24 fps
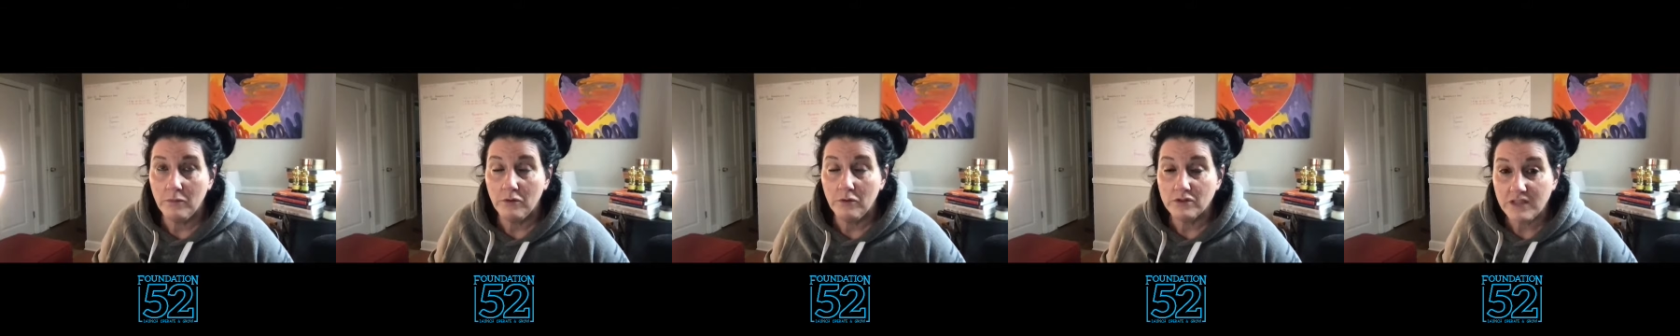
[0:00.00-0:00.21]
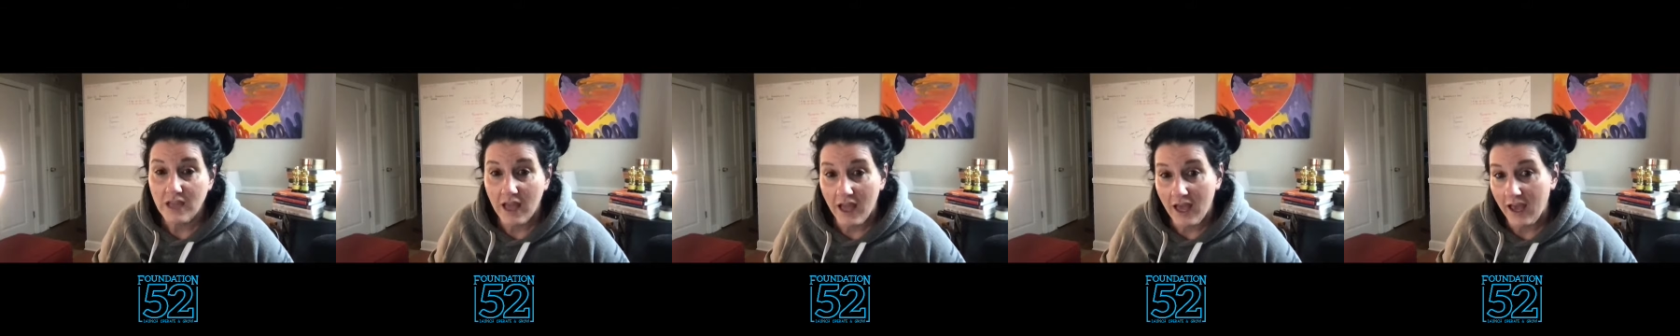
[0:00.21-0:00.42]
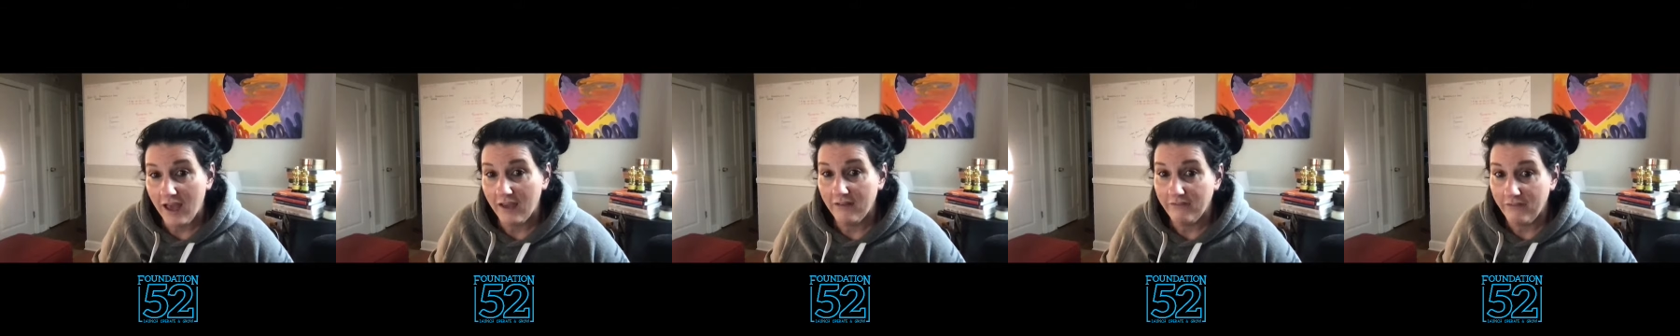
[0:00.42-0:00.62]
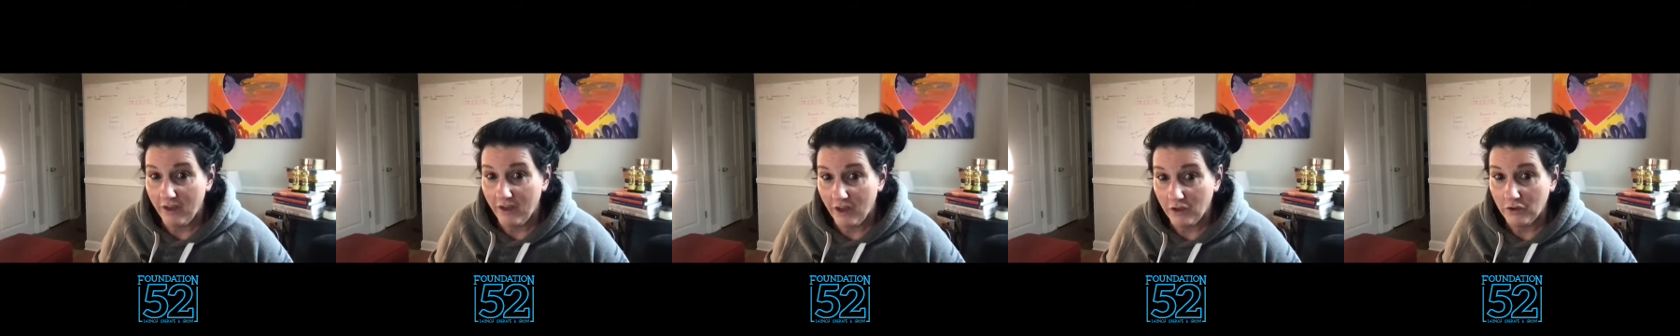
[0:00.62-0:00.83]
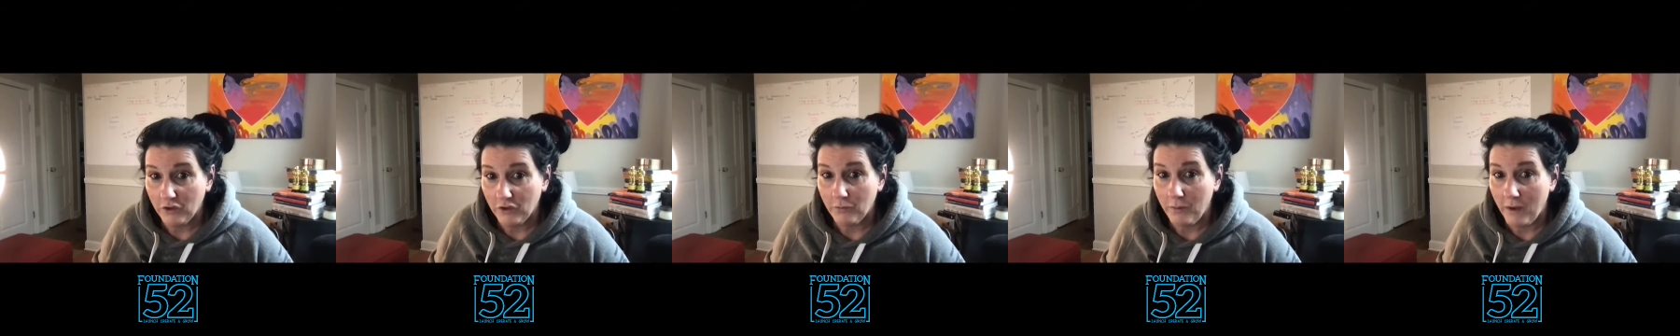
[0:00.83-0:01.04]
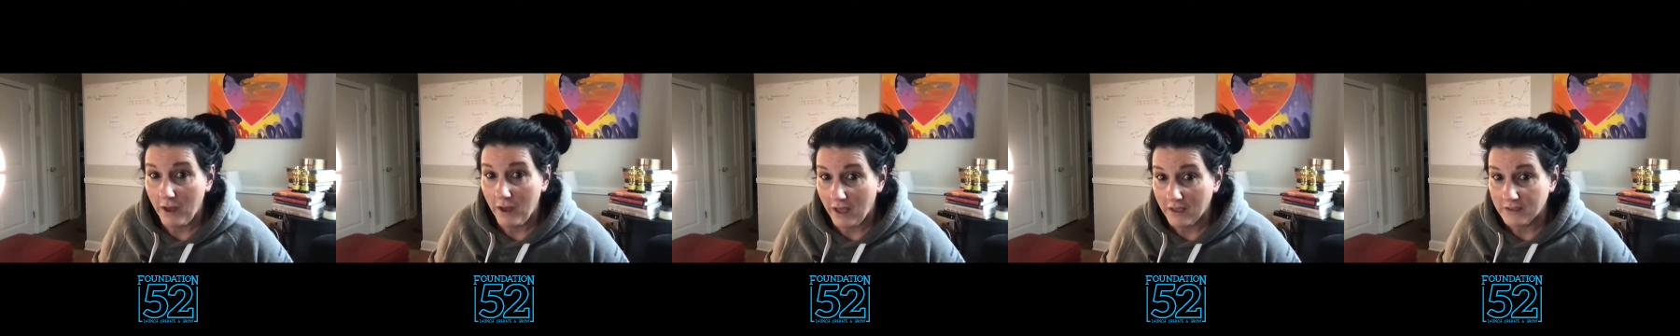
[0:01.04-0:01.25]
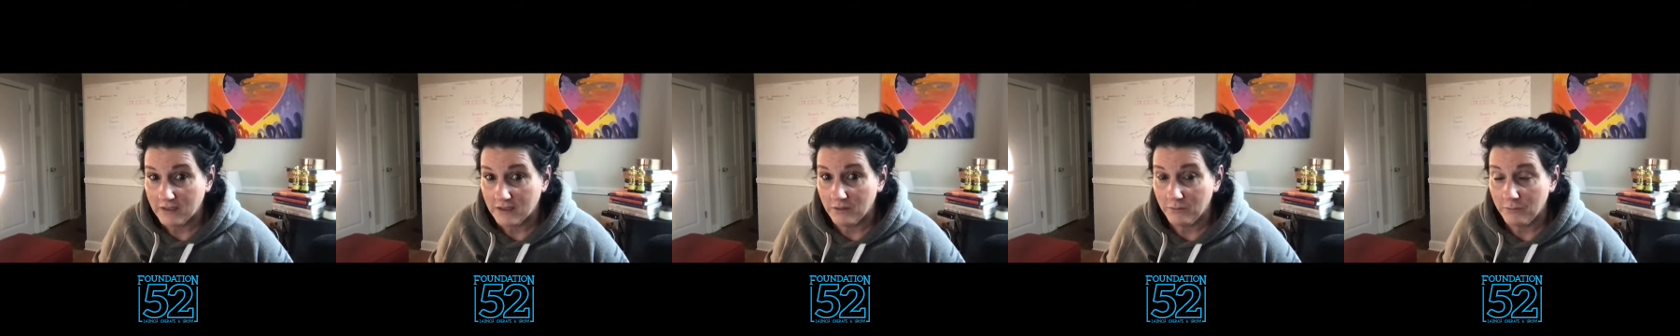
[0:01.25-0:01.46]
most high value
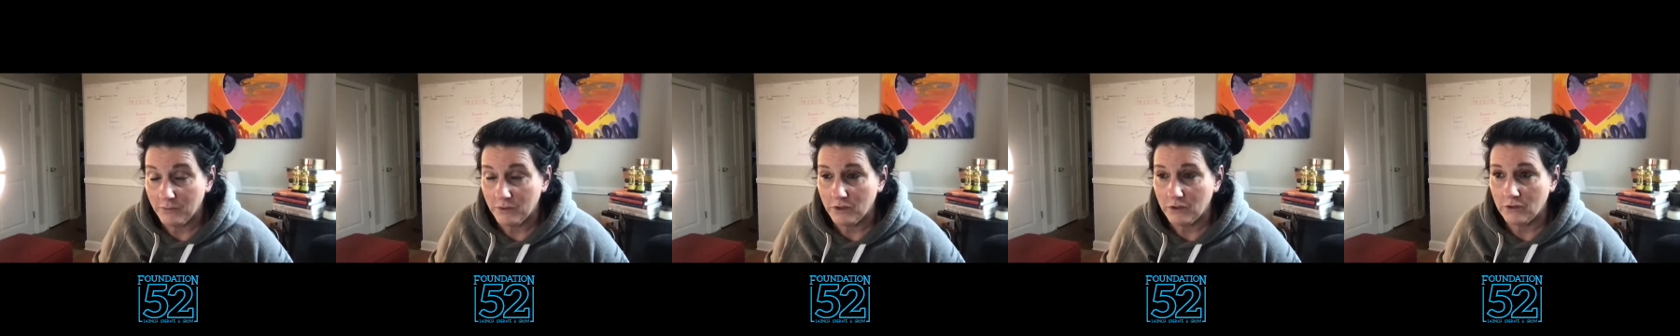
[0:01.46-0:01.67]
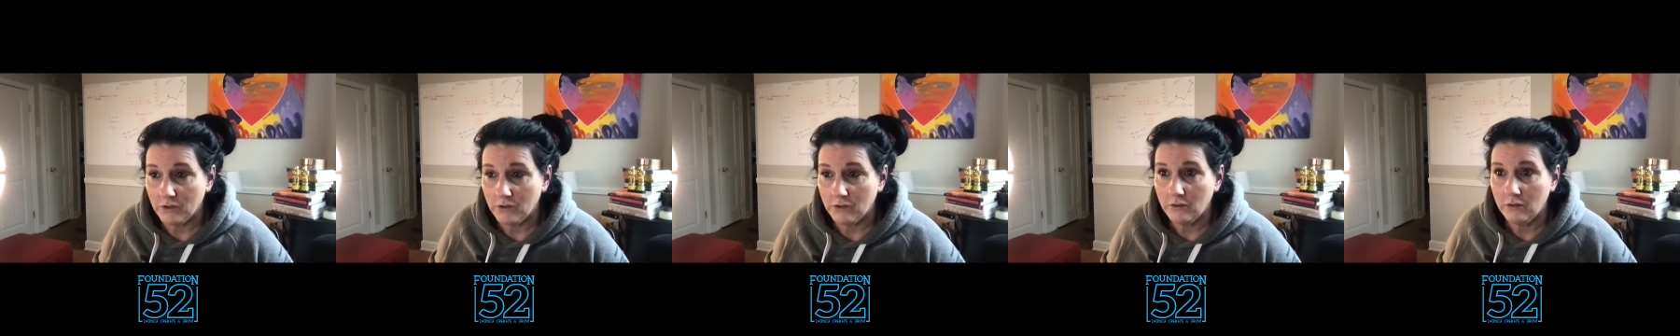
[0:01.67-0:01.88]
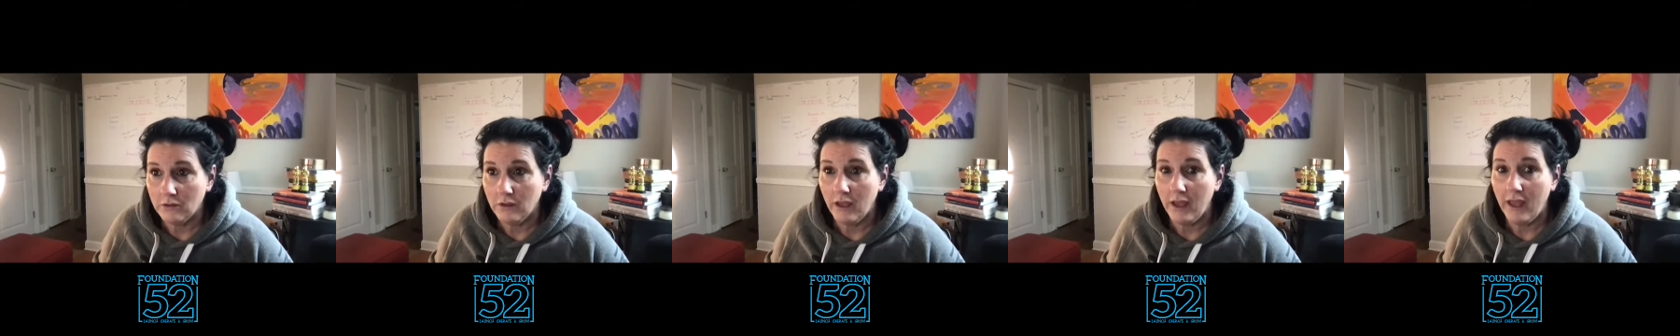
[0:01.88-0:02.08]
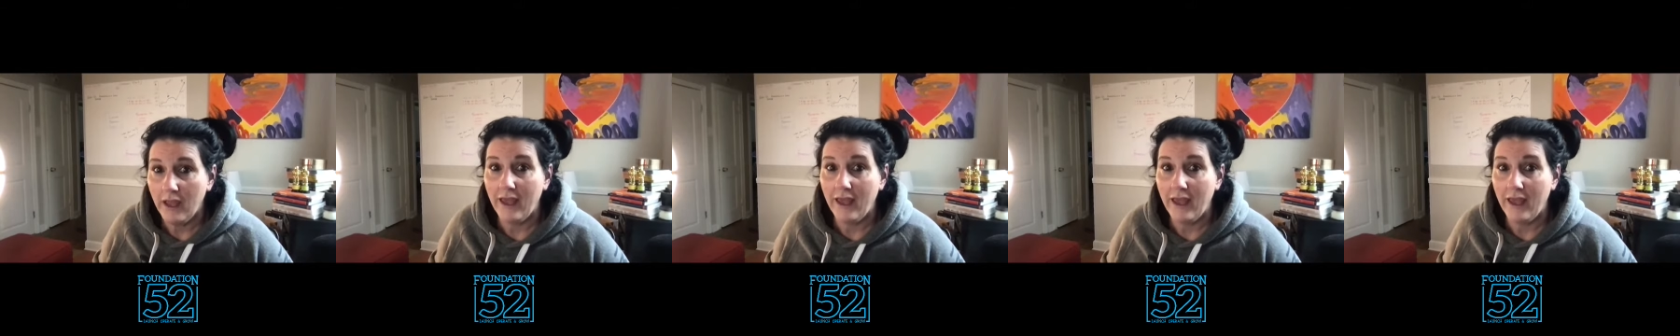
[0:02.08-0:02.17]
possible